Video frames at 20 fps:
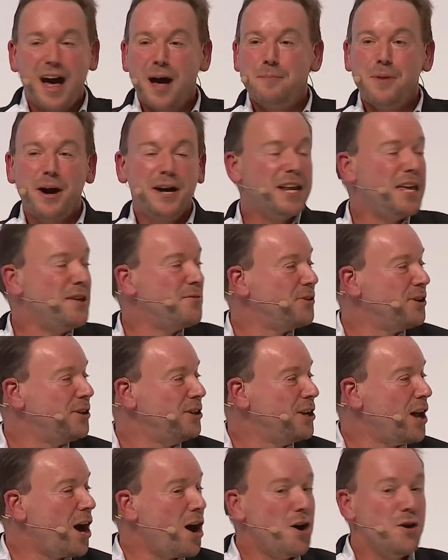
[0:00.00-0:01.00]
and might
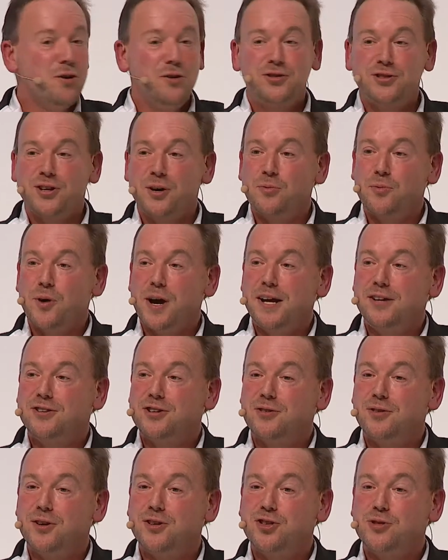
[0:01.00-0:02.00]
even know some way
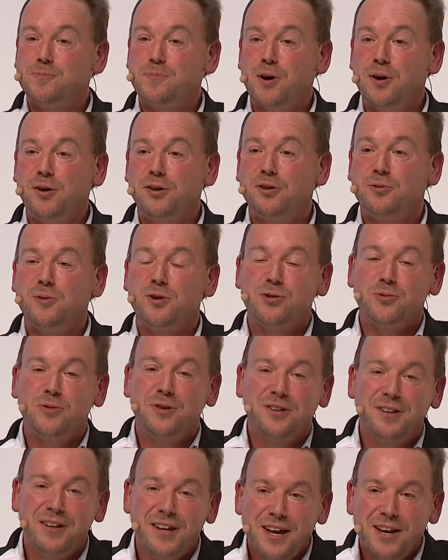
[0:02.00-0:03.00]
to respond which
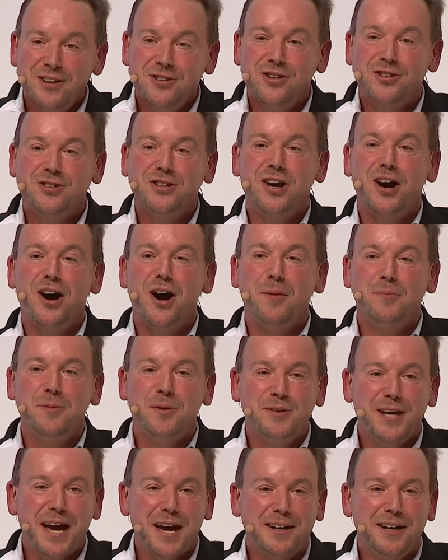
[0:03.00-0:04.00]
would just calm
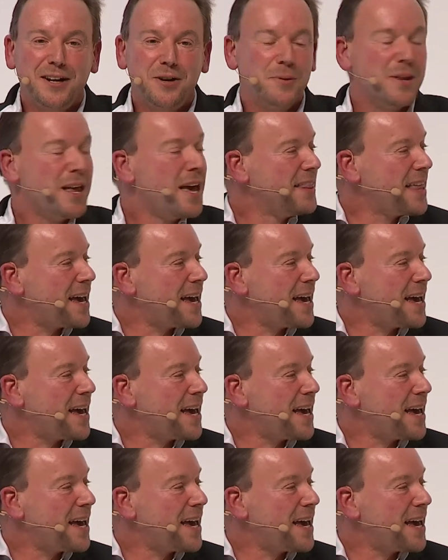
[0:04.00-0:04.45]
them down a little.